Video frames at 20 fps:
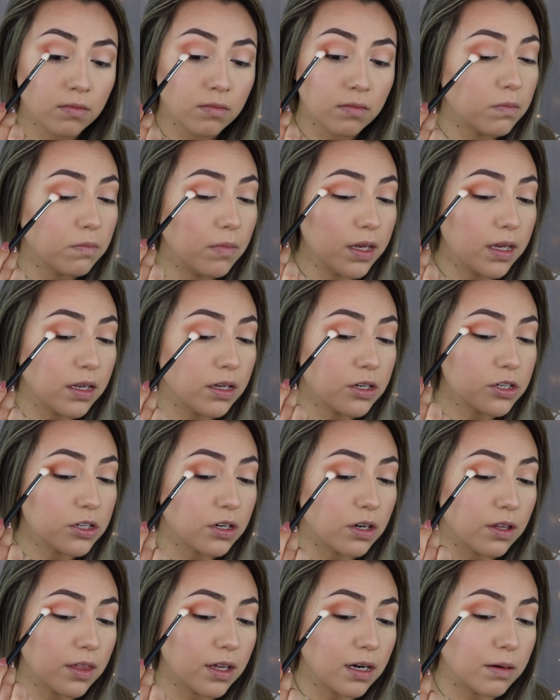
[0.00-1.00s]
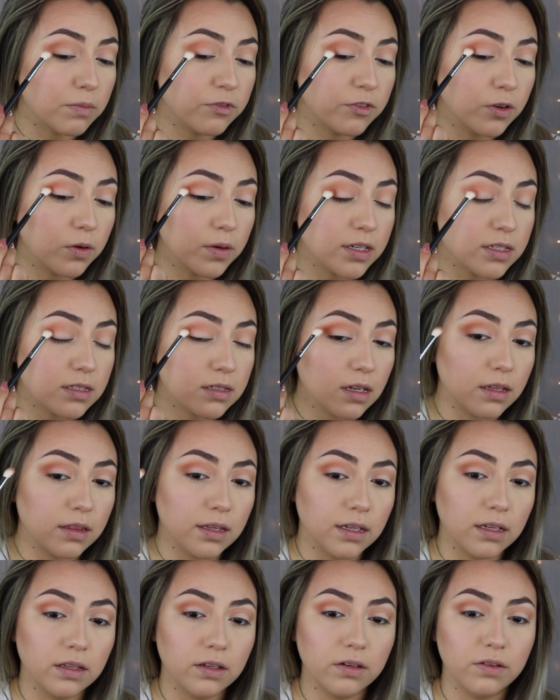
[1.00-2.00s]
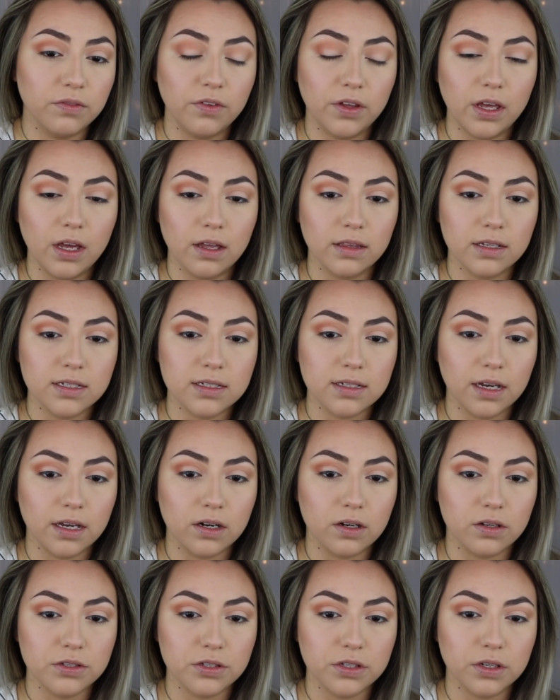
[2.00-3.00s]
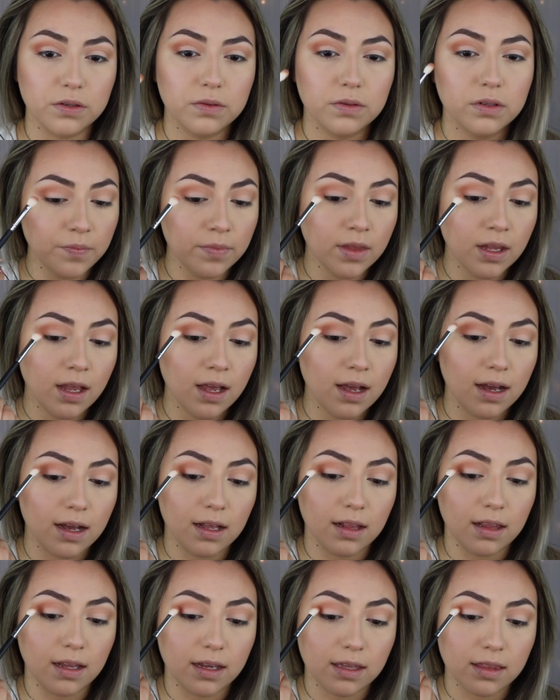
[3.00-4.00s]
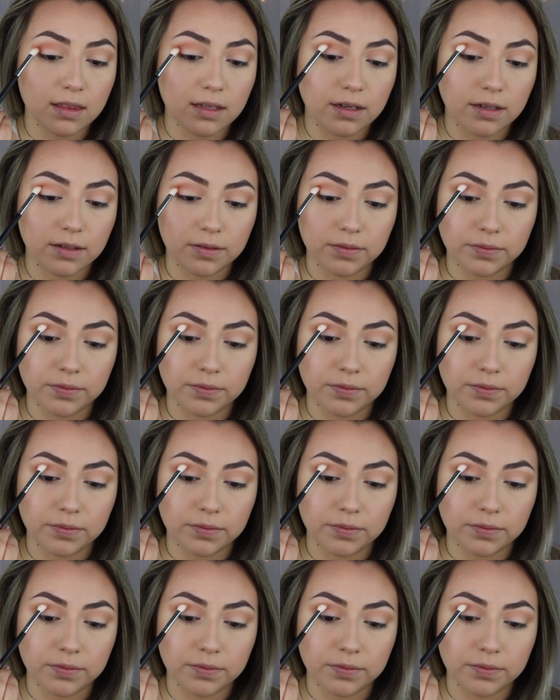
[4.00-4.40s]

Making sure that I'm focused on the little V on the side also. I like that.